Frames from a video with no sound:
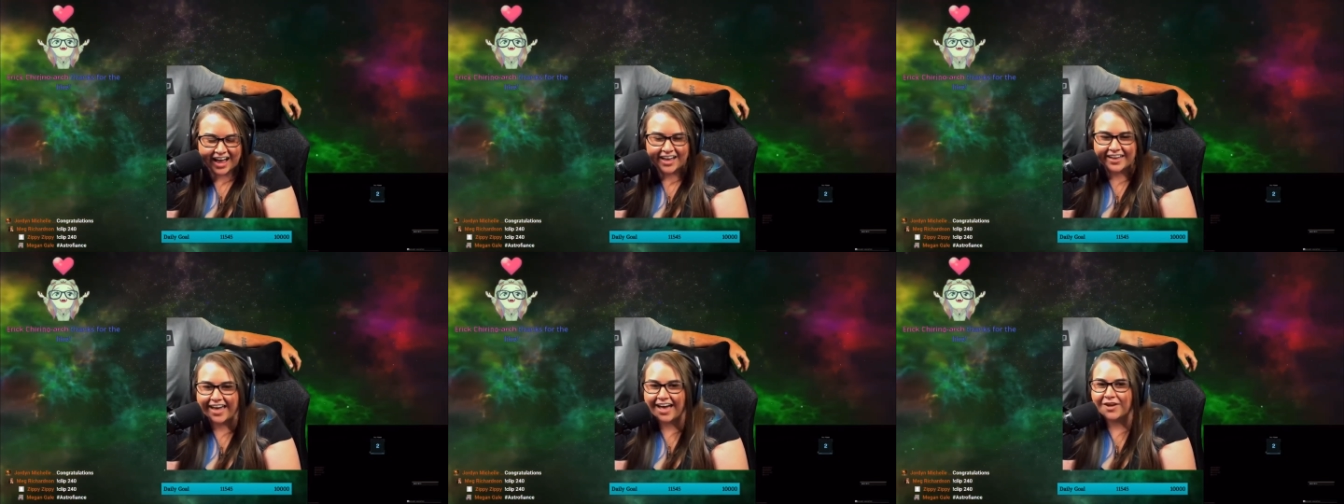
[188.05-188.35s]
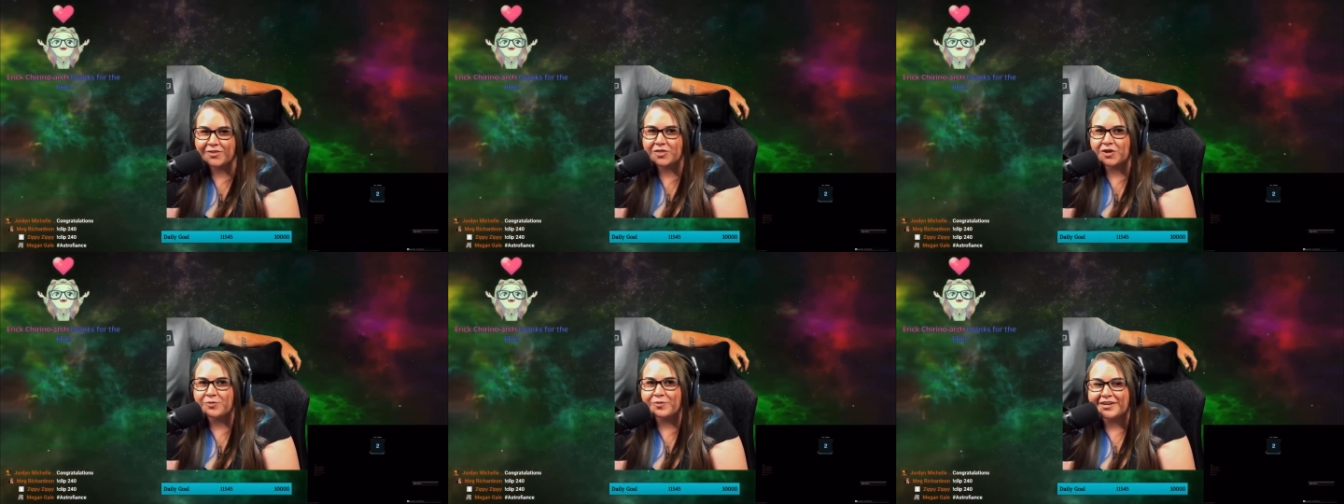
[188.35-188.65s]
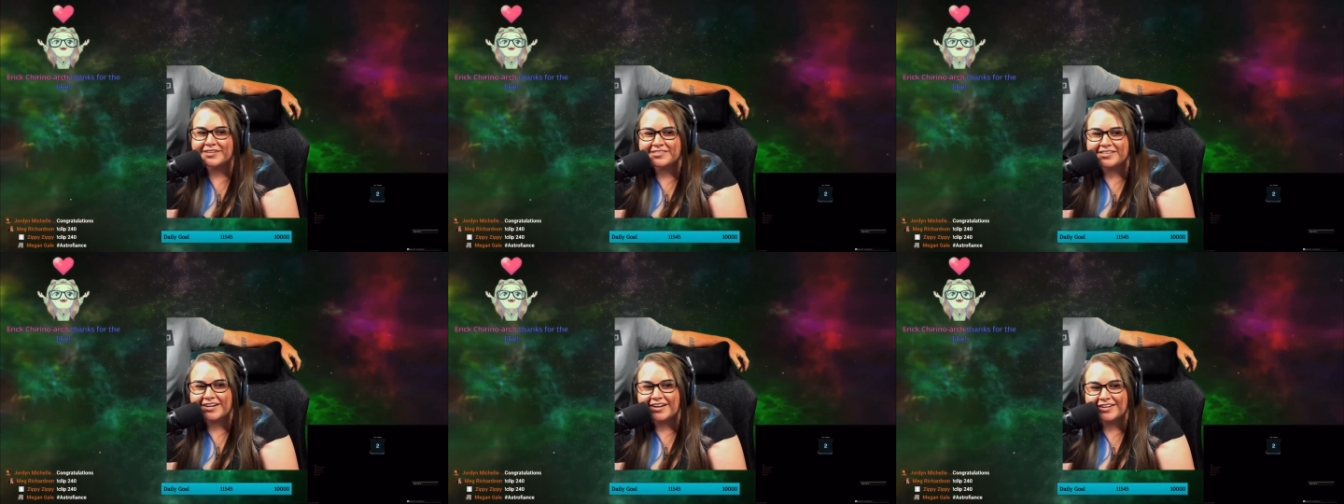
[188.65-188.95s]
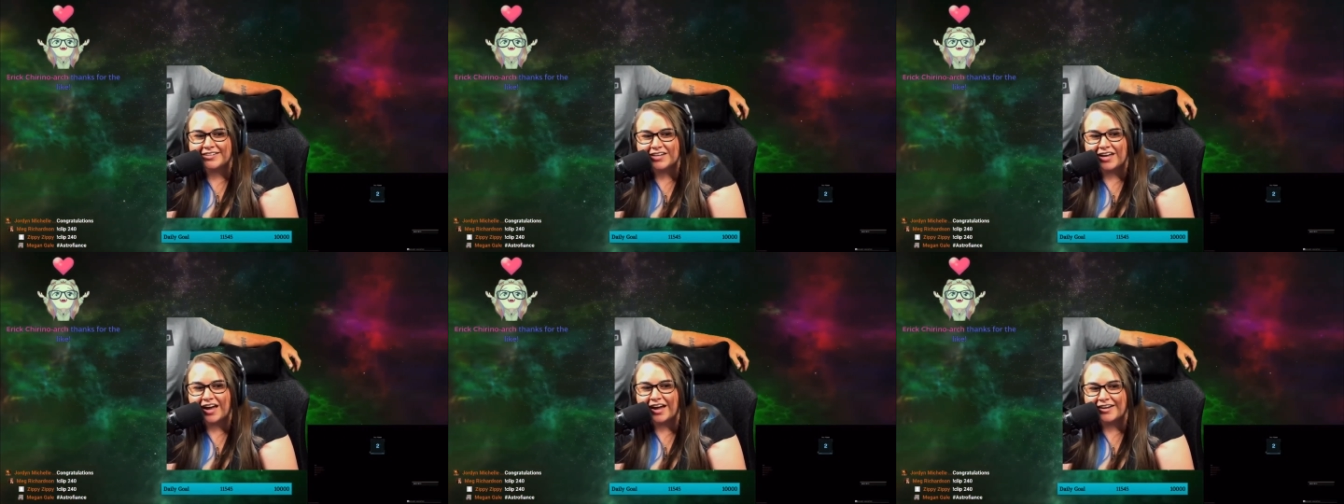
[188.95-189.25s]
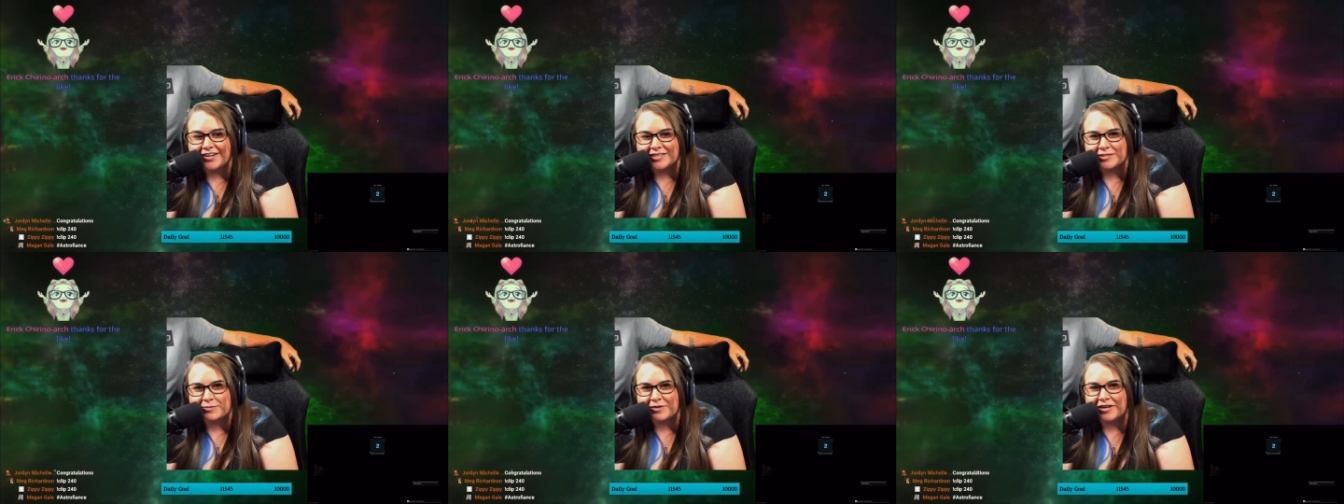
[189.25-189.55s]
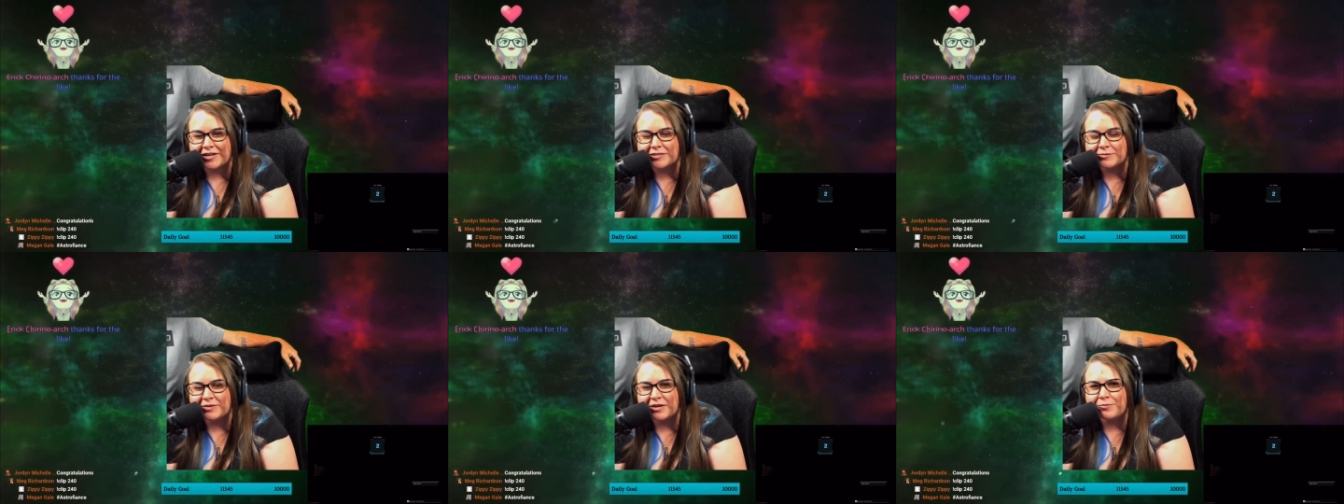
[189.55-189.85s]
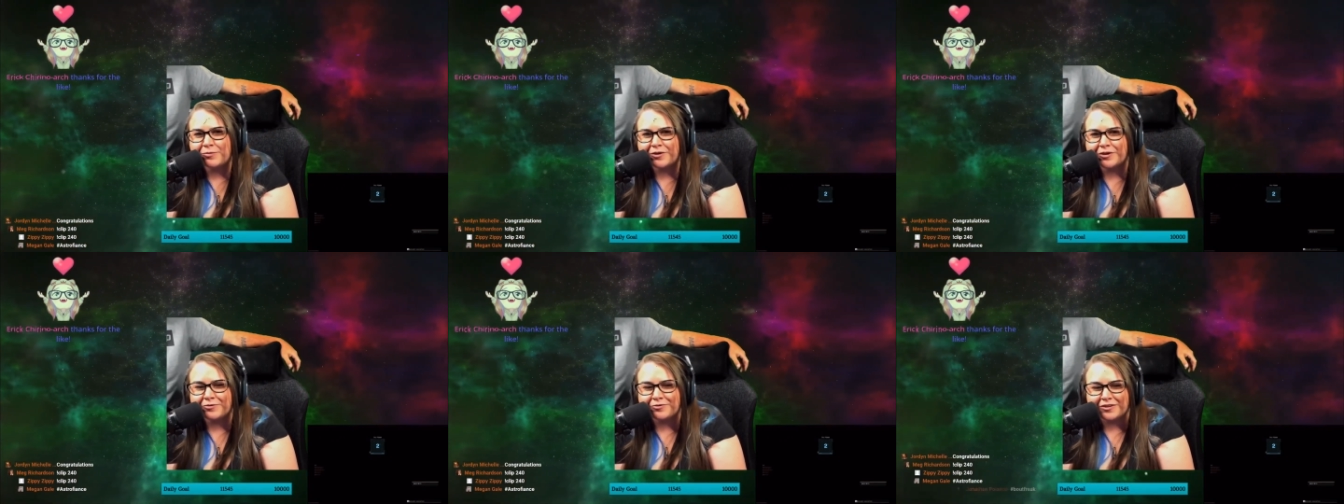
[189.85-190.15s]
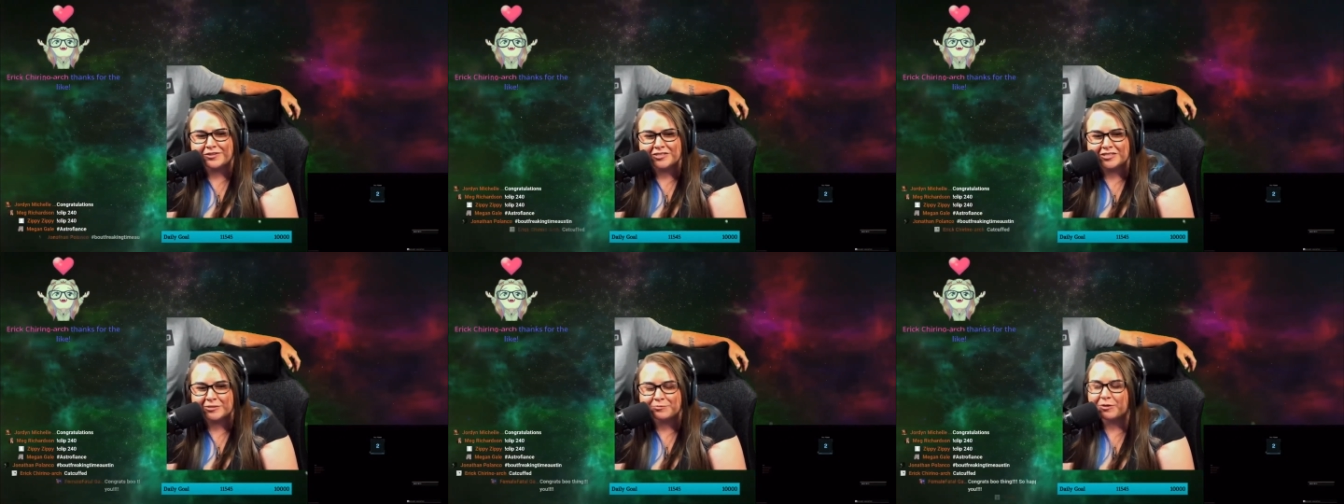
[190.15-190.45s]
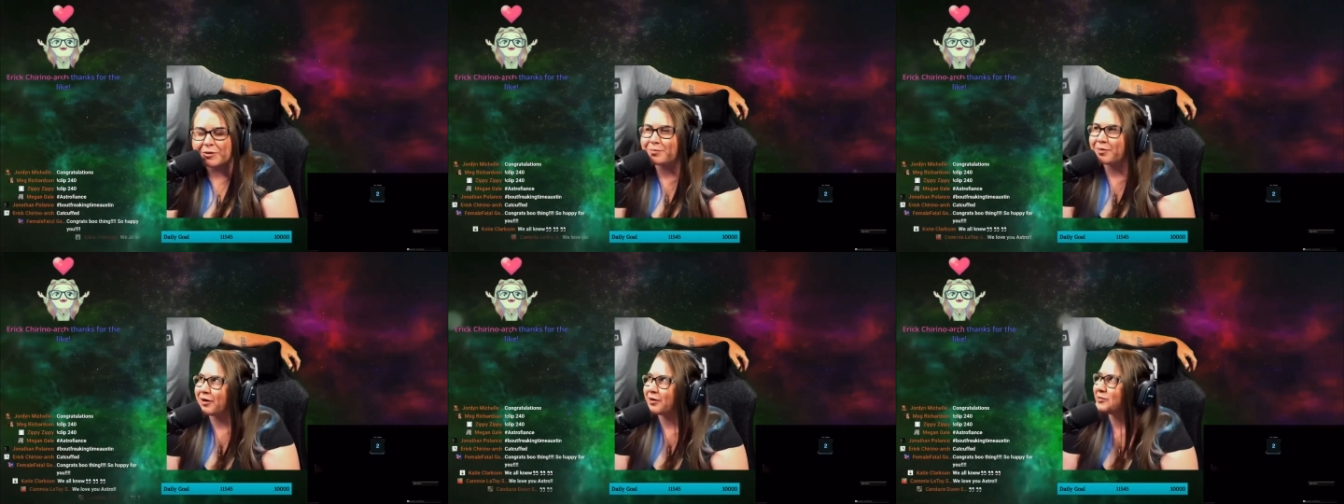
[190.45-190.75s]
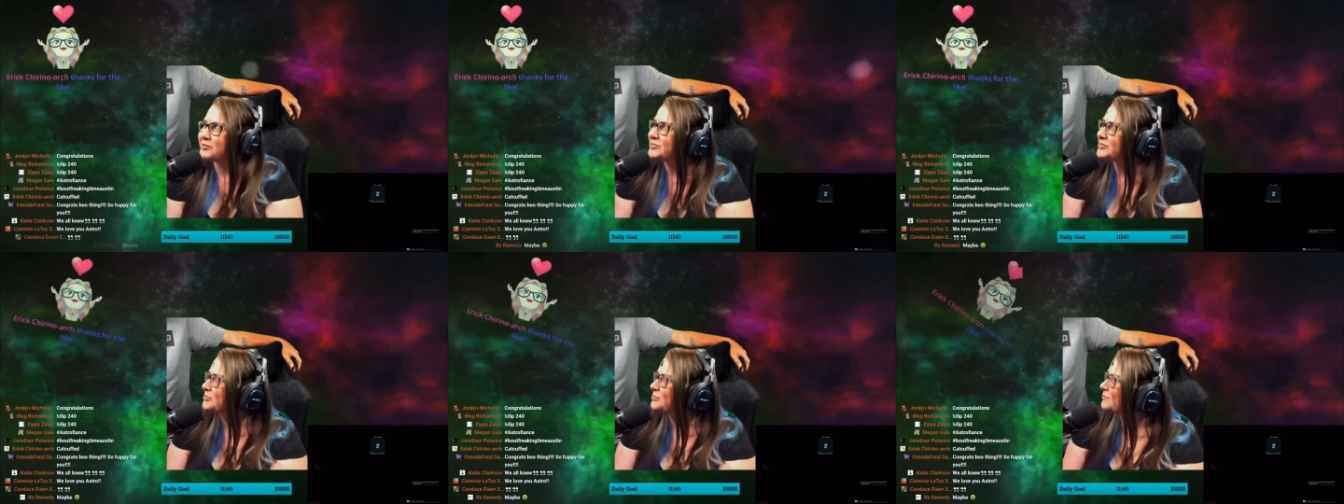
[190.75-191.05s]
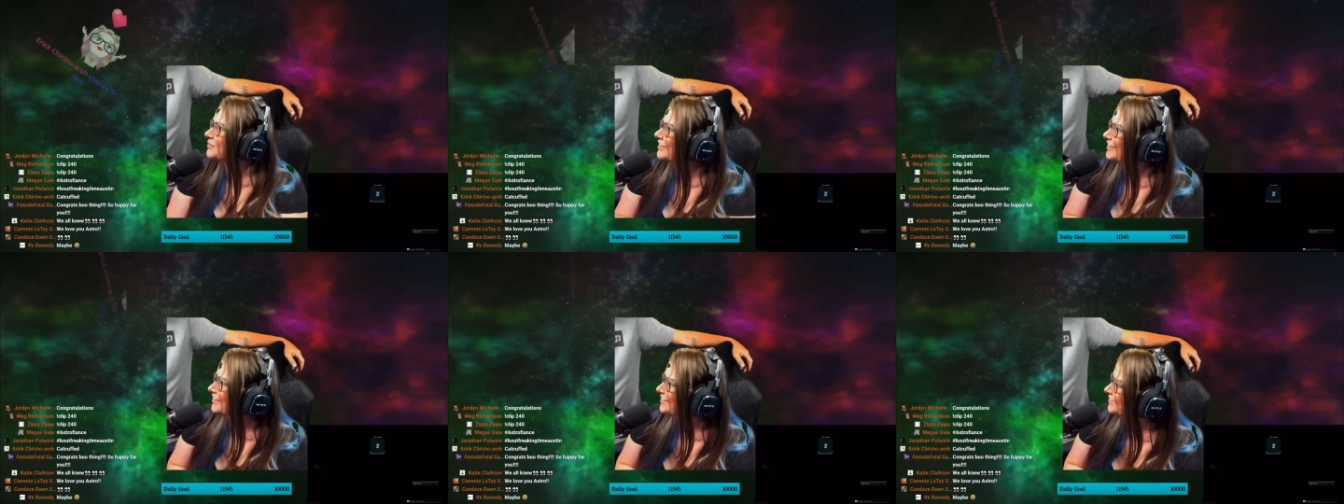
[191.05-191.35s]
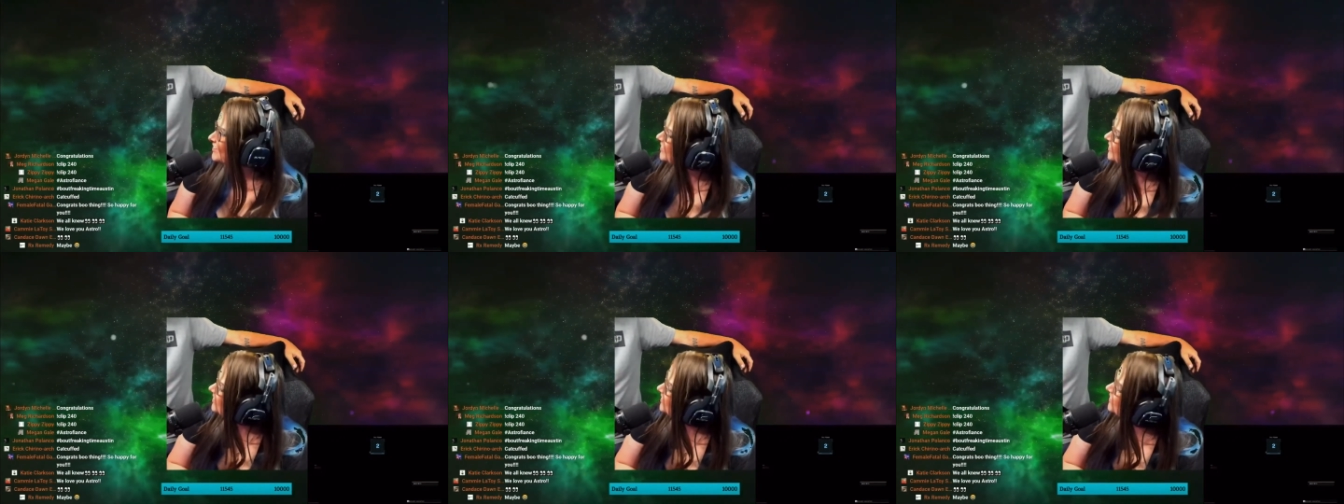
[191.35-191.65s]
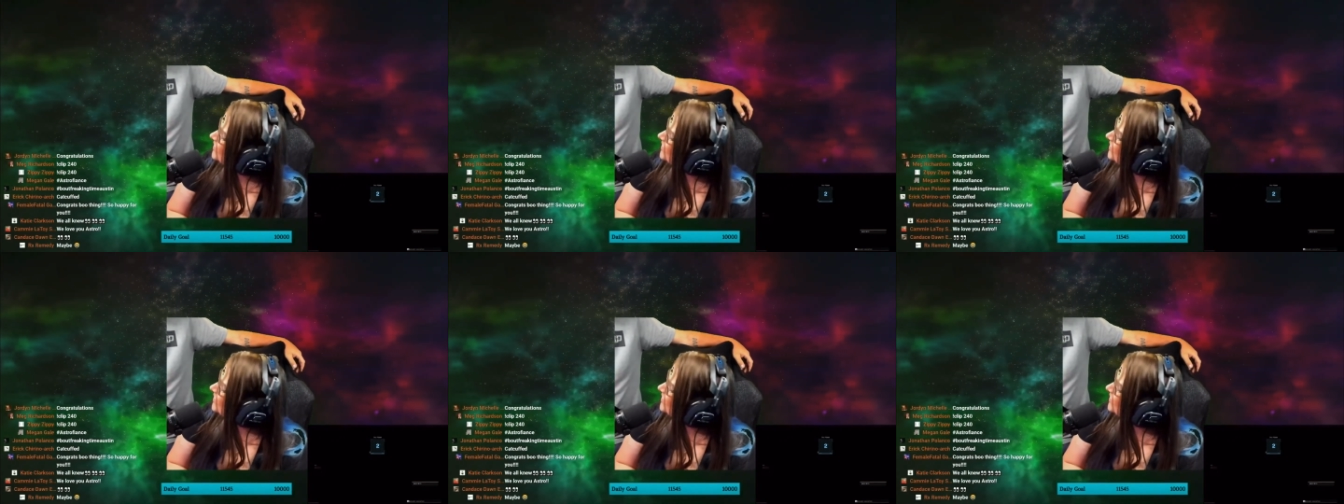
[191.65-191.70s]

Yeah, the reason I died is because my boyfriend just proposed to me.